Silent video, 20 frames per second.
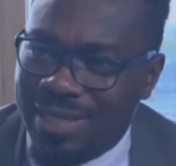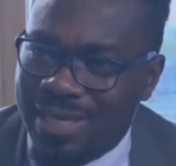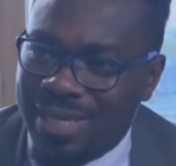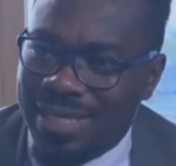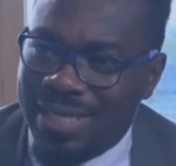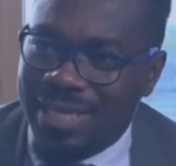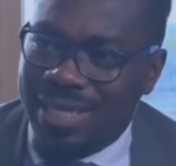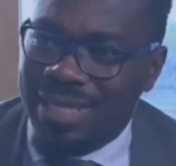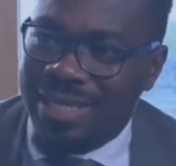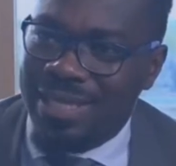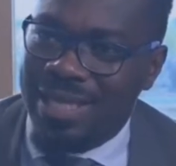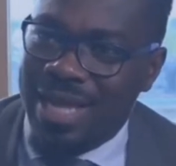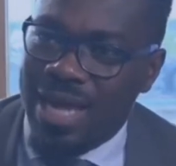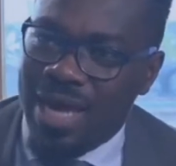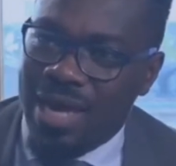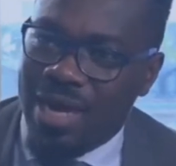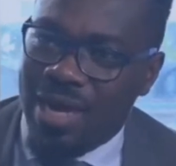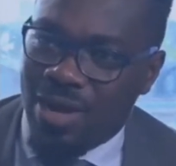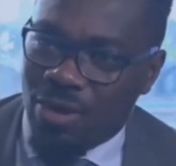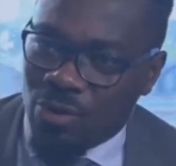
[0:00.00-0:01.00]
And then
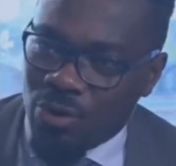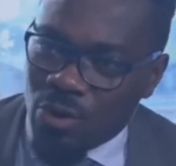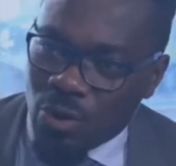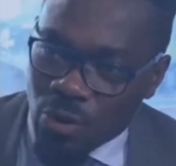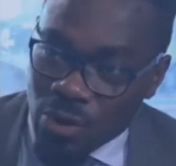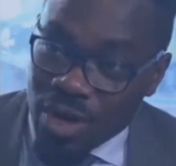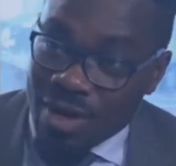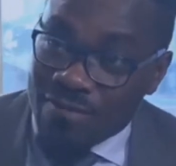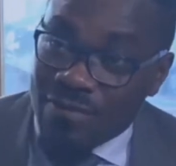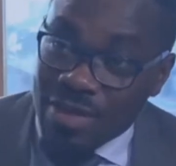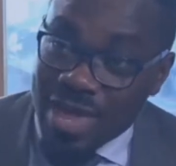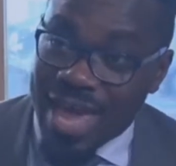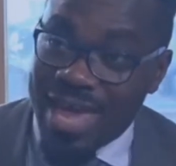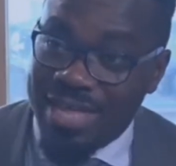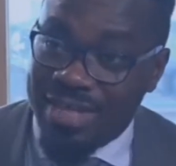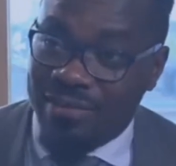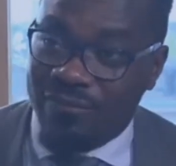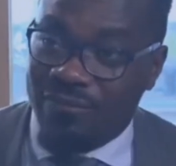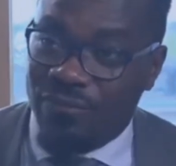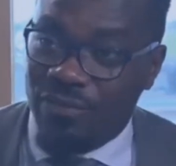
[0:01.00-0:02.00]
how long have you had
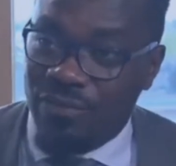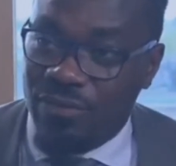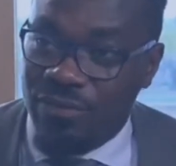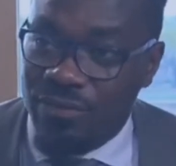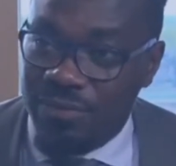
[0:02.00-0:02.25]
it for?